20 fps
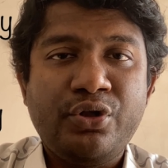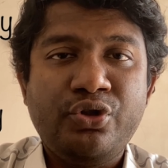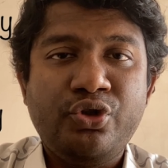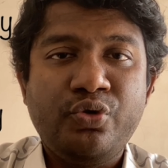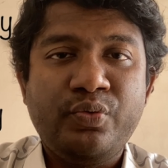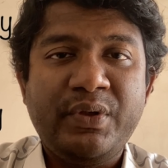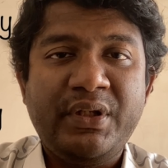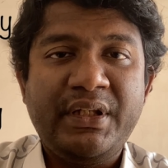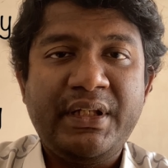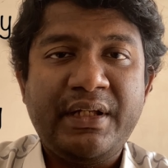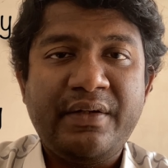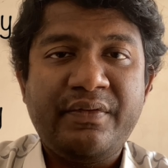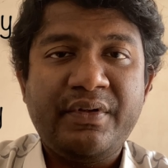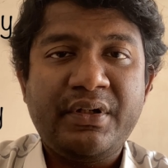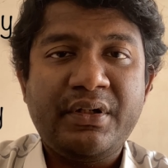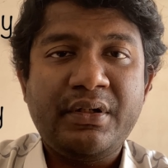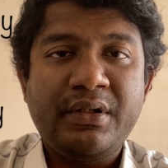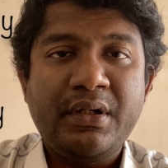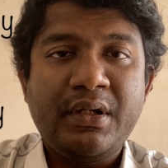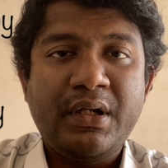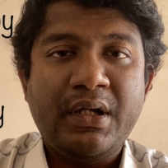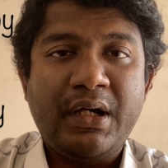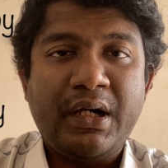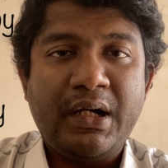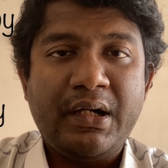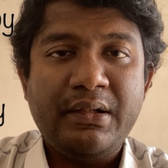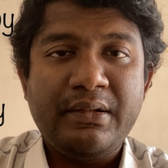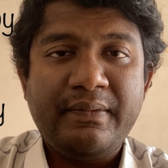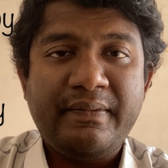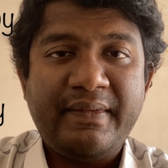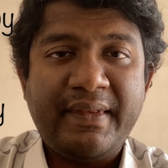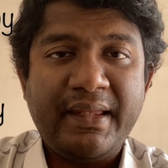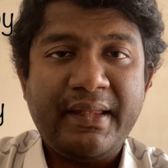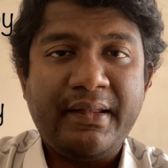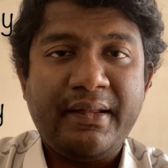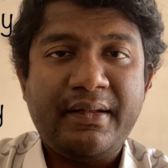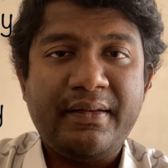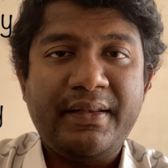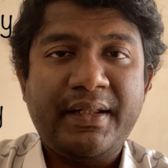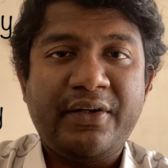you will never
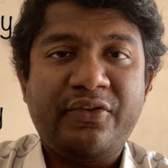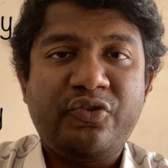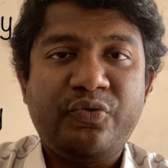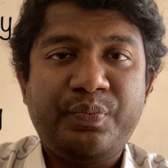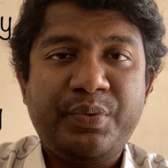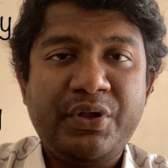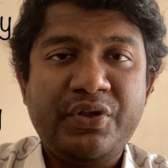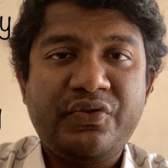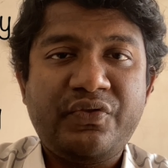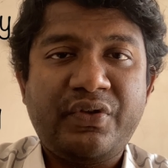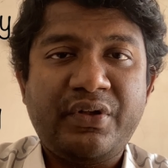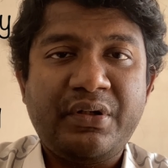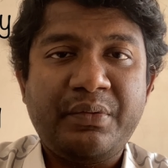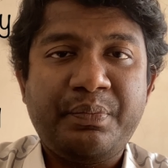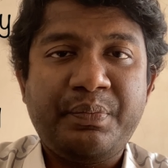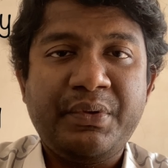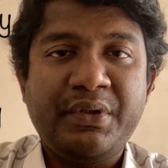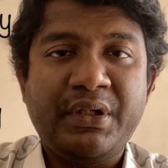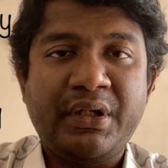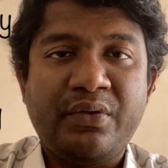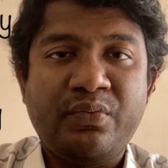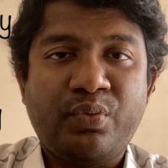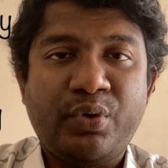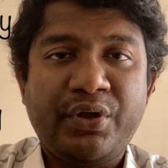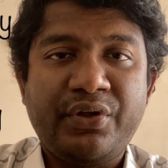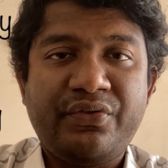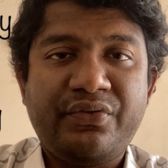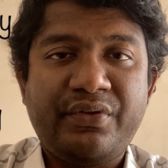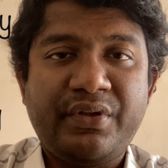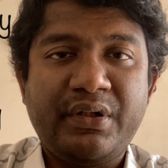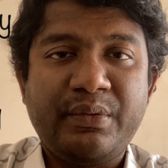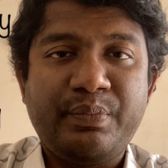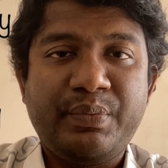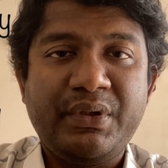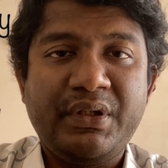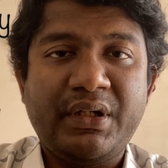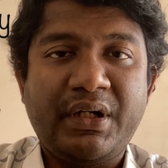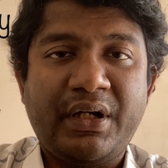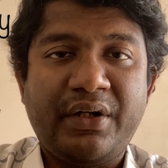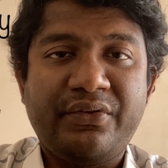think that speech therapy and voice
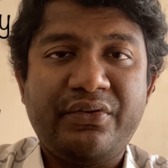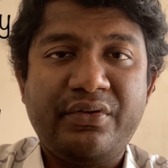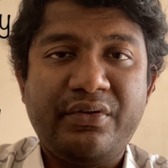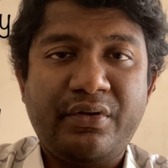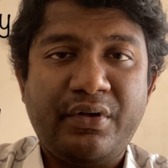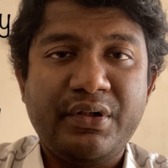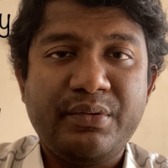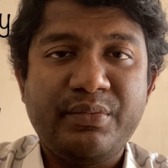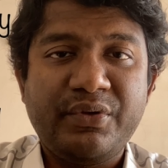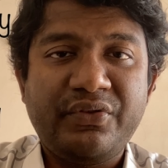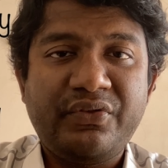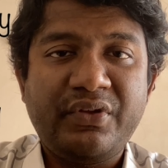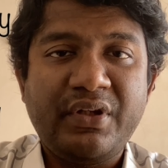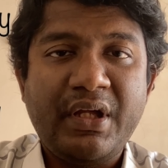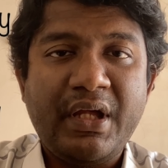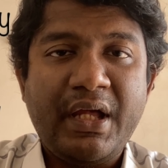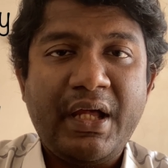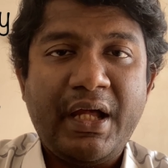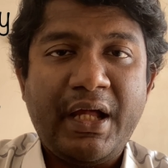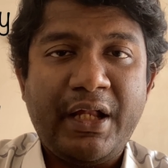therapy are synonymous,